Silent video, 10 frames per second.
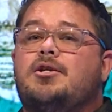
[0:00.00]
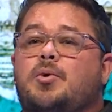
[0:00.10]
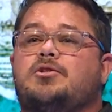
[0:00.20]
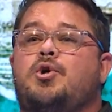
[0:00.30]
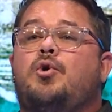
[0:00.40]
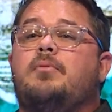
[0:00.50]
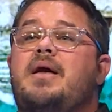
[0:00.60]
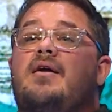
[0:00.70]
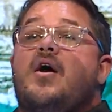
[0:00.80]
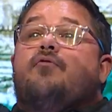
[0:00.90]
Here's what's cool to
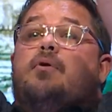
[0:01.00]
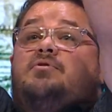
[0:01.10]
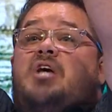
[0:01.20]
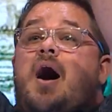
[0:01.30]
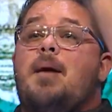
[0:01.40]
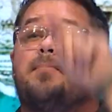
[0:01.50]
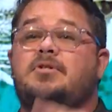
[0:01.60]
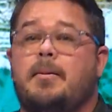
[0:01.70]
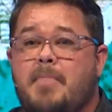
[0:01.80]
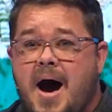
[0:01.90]
me from
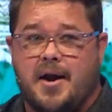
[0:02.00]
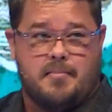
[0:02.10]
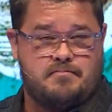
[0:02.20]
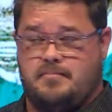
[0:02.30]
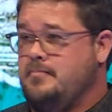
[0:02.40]
top to bottom.